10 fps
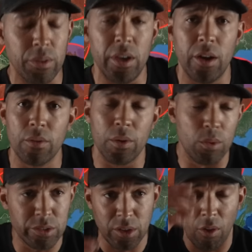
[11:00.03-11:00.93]
in the year that
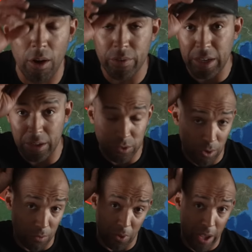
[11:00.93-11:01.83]
was along the
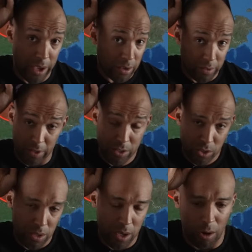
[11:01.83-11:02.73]
eastern flank,
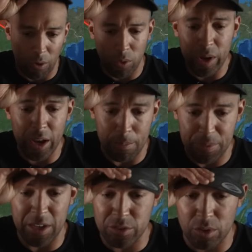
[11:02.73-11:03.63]
essentially, all the way up
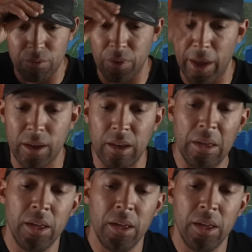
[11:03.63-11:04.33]
the eastern flank?